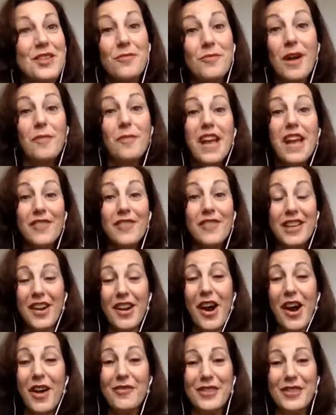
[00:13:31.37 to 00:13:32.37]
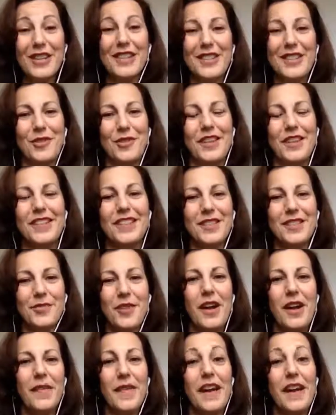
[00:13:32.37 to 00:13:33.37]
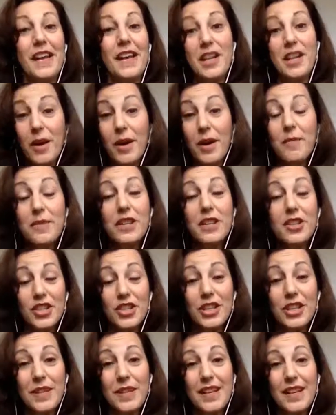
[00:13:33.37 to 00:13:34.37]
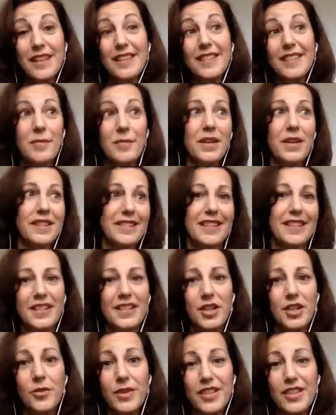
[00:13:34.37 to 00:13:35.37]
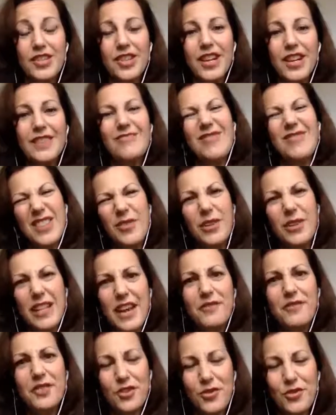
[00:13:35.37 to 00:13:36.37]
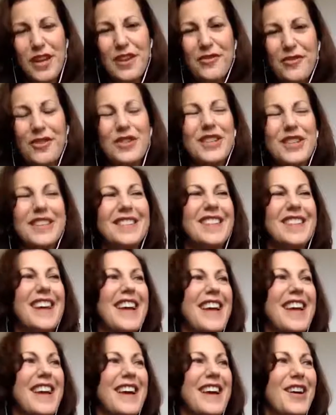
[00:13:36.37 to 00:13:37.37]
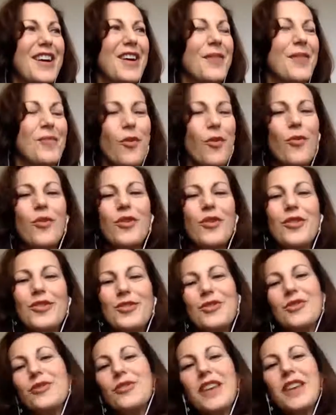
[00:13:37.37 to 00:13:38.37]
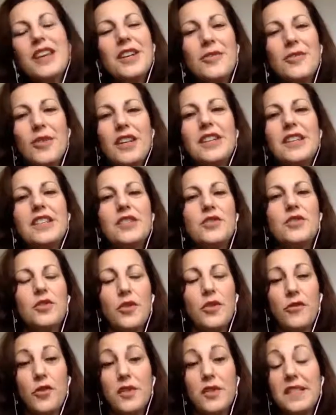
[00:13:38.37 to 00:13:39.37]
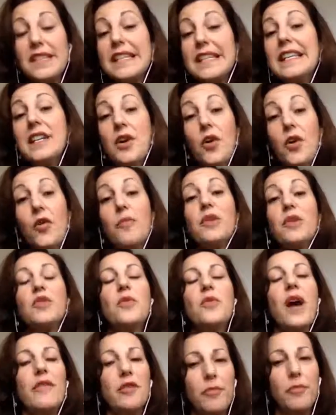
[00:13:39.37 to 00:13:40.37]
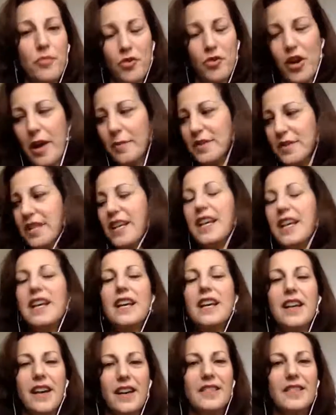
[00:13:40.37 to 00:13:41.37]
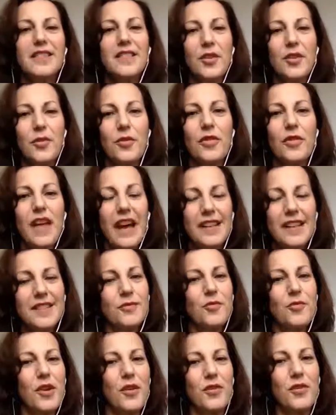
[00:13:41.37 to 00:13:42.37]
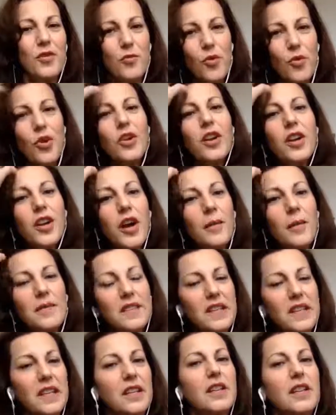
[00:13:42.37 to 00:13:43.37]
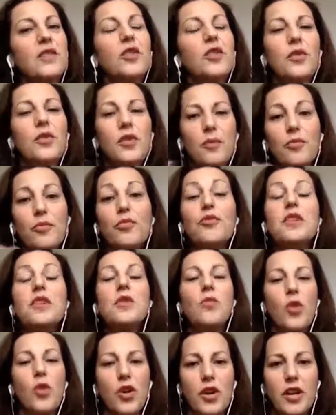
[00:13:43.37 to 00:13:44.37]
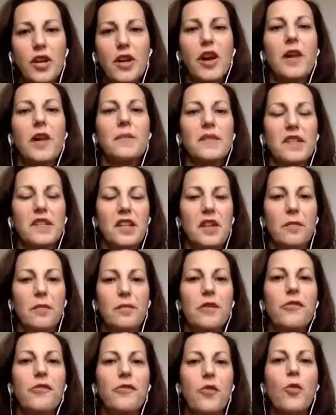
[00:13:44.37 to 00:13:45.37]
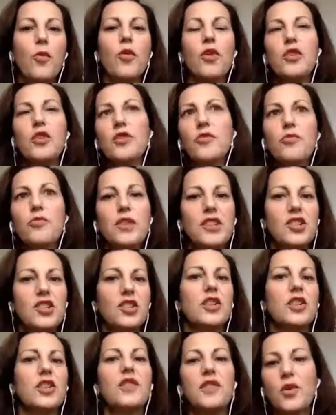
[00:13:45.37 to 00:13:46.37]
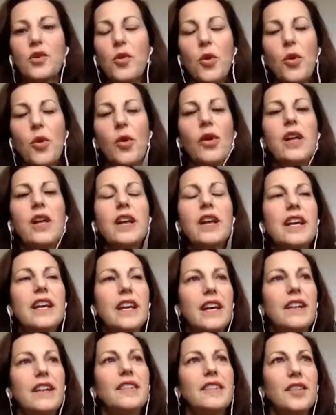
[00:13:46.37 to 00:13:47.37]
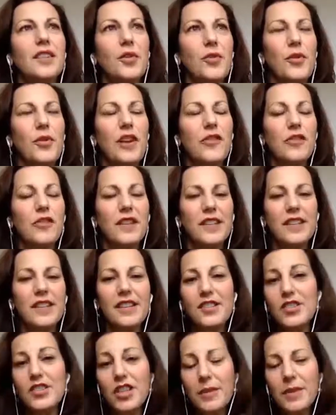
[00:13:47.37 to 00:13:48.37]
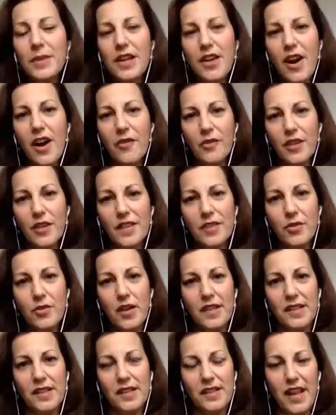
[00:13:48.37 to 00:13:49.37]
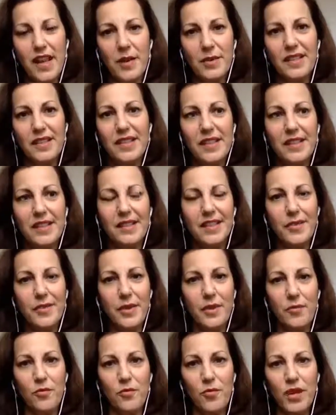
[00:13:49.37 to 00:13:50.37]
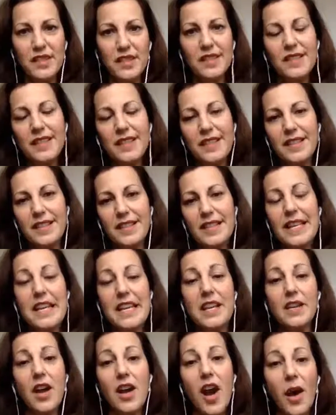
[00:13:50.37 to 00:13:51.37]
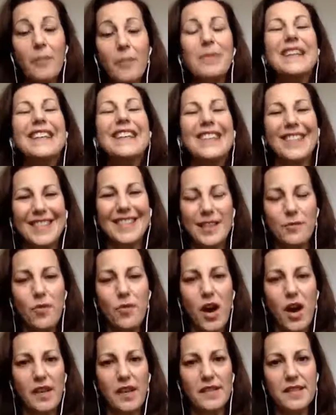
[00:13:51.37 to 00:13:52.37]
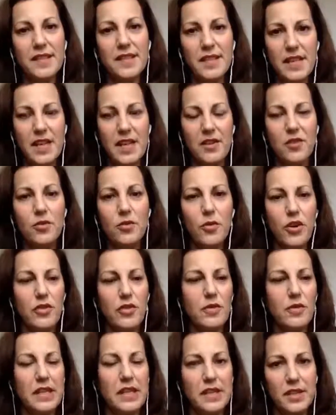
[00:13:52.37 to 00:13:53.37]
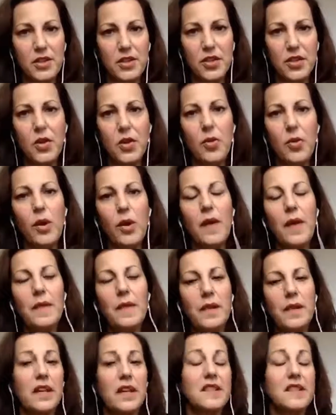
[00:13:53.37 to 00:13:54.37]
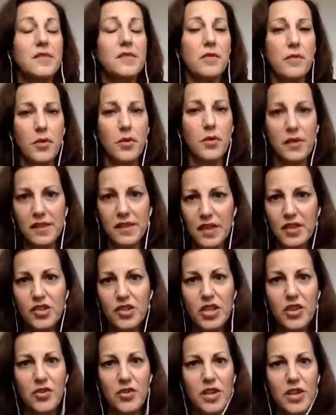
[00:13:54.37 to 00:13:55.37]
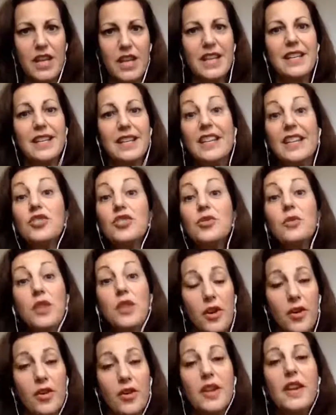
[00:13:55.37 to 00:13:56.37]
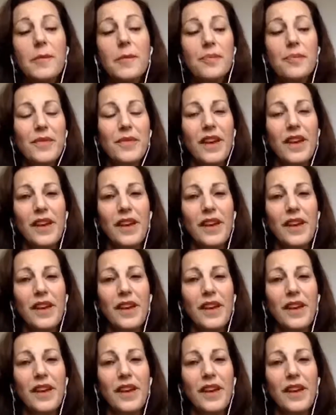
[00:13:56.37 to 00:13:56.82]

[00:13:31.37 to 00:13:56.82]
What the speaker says: You might be having a confidence crisis around that, and it might be legitimate, because I might say, you know what, John, you really have to train for this. Right. Or you're getting ready to do your first keynote, but you haven't prepped. So that's where the work comes in. The pre-work comes in before you reach the goal. And so if it's a legitimate confidence crisis, I would say to someone, what does it take competency-wise to get you where you need to go? And then let's reverse engineer and get you there.